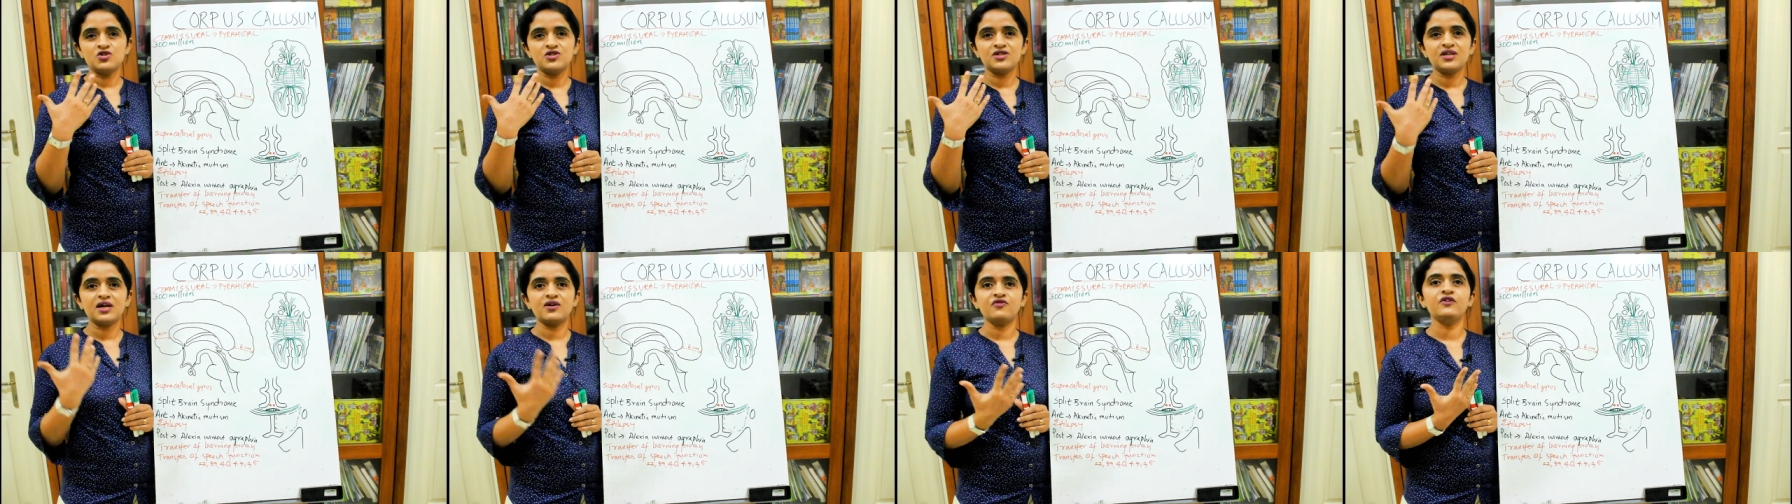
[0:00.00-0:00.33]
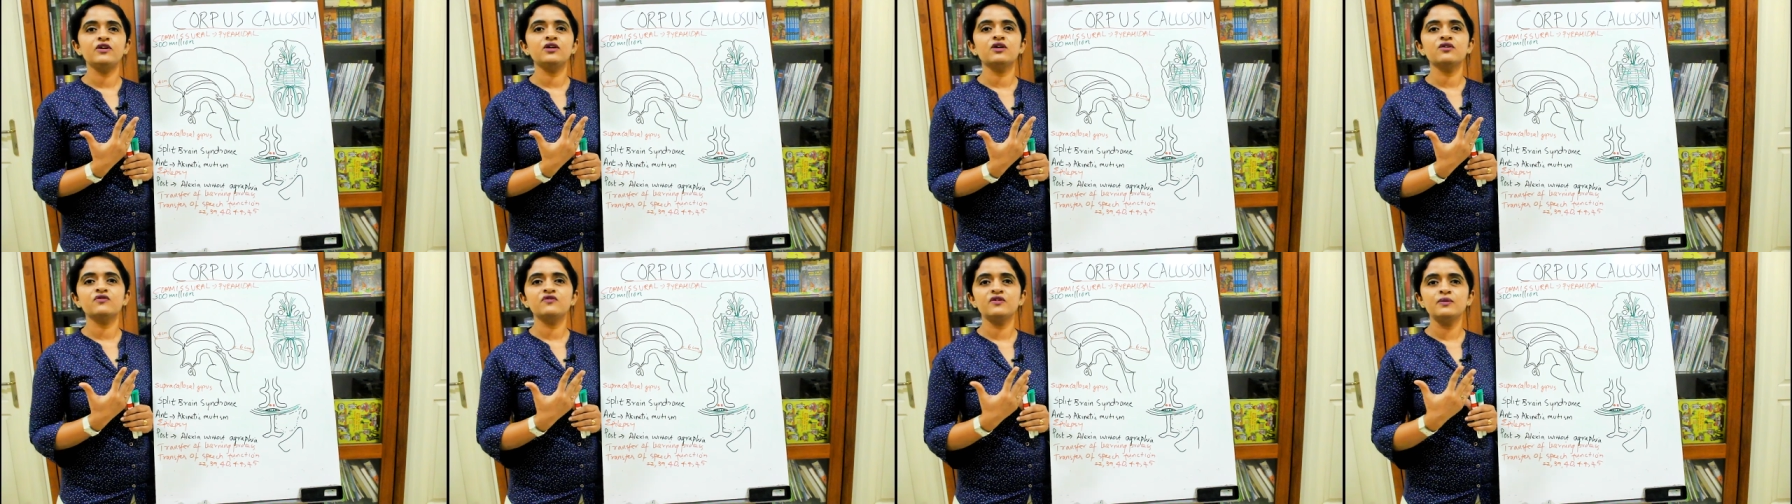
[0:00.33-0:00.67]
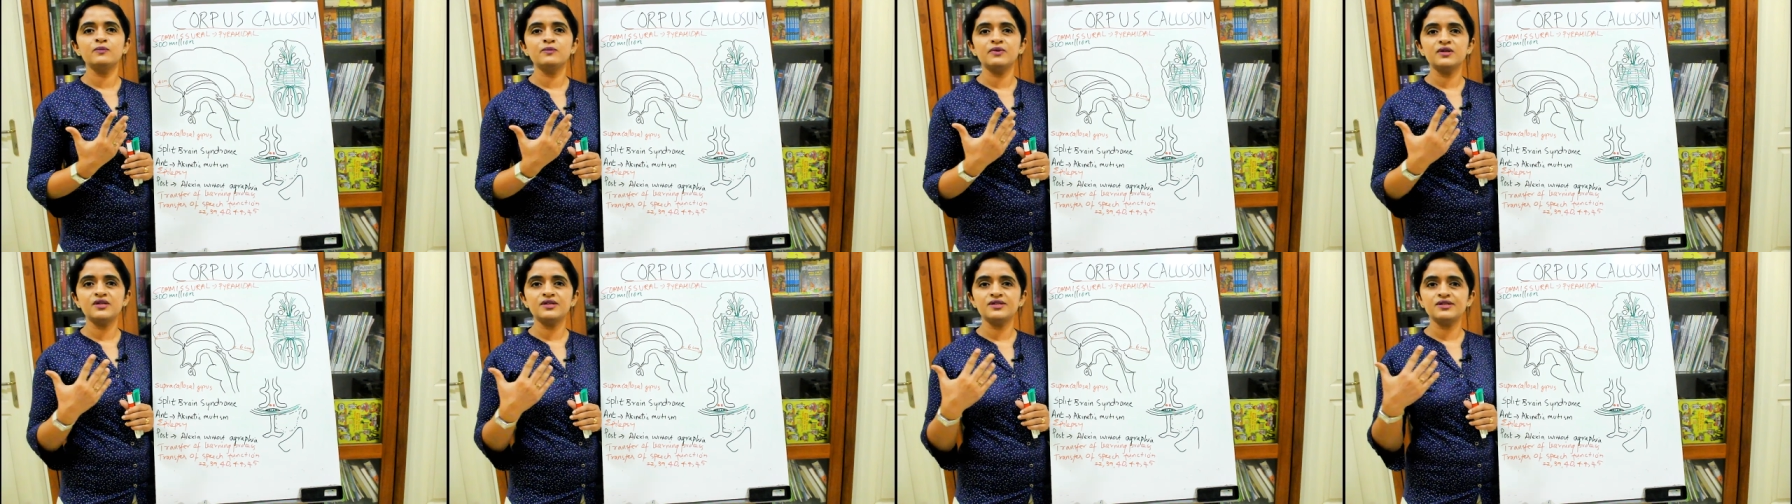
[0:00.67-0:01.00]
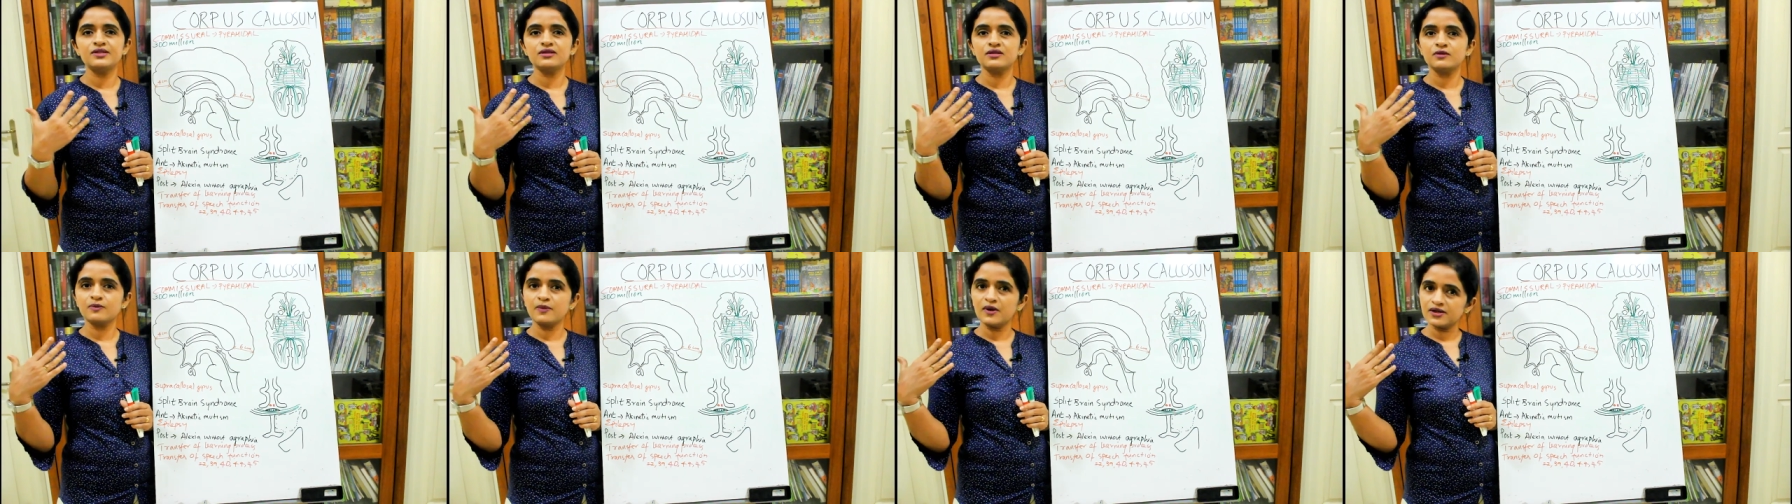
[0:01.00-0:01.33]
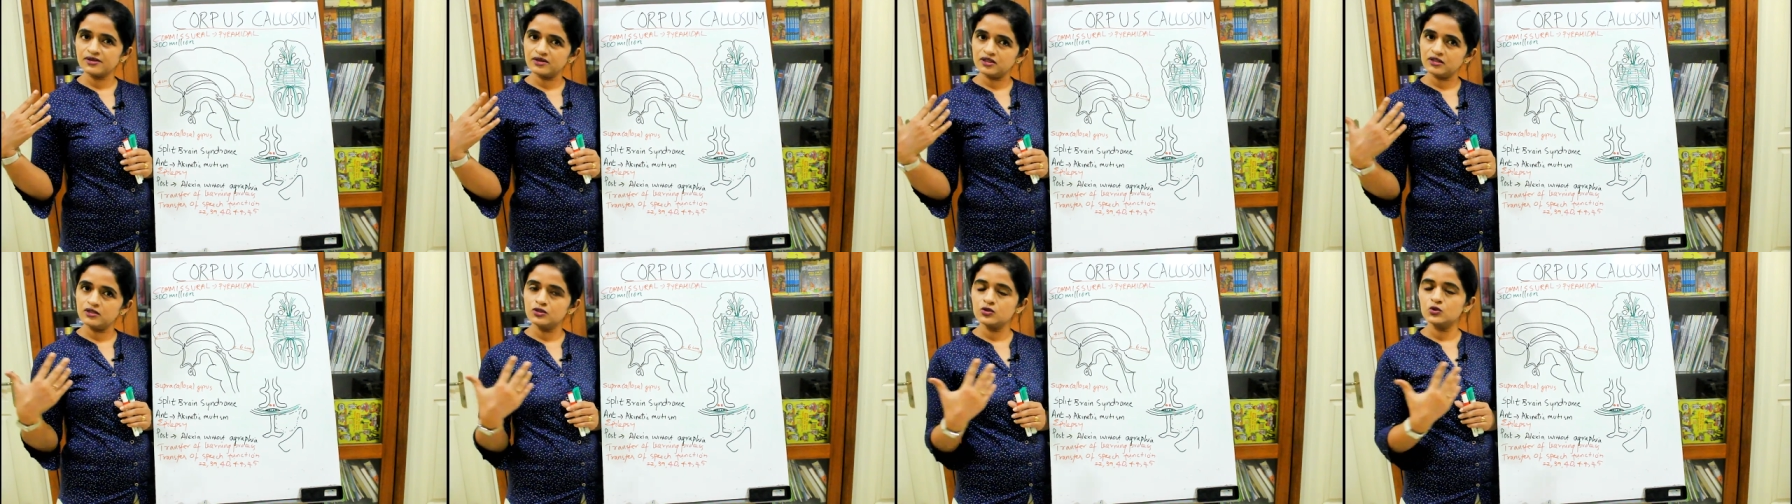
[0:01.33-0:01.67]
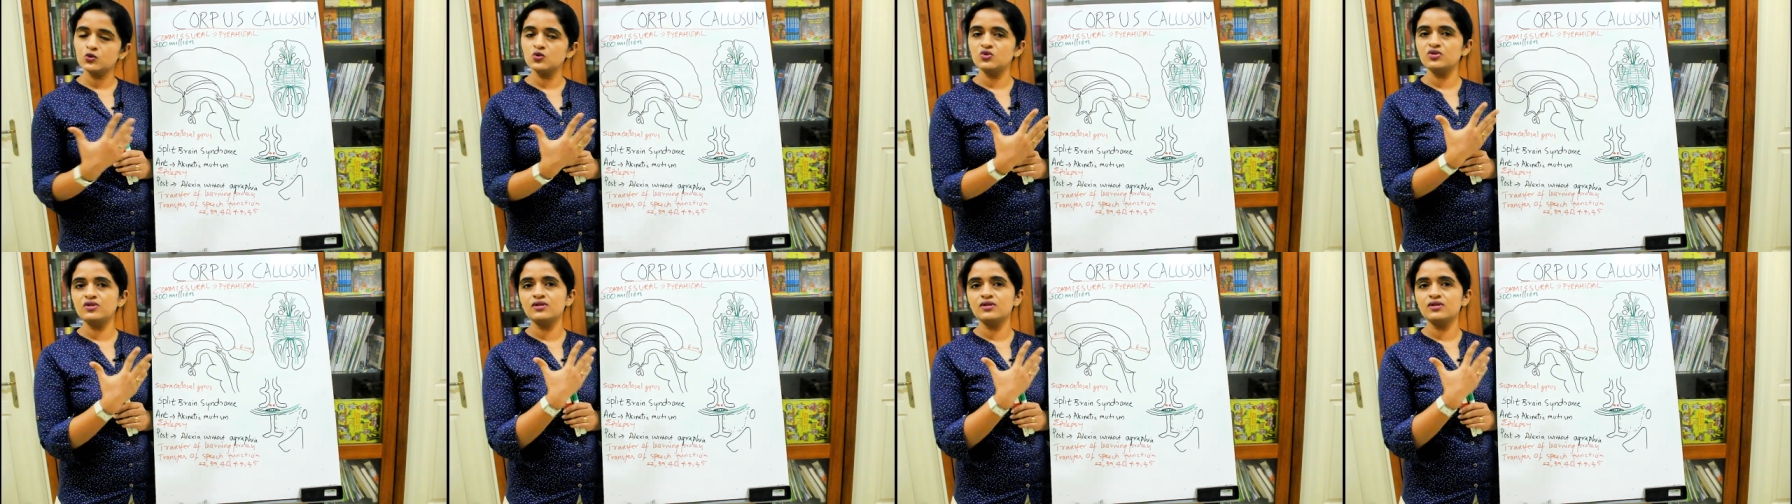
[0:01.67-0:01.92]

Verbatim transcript: traffic of impulses passing through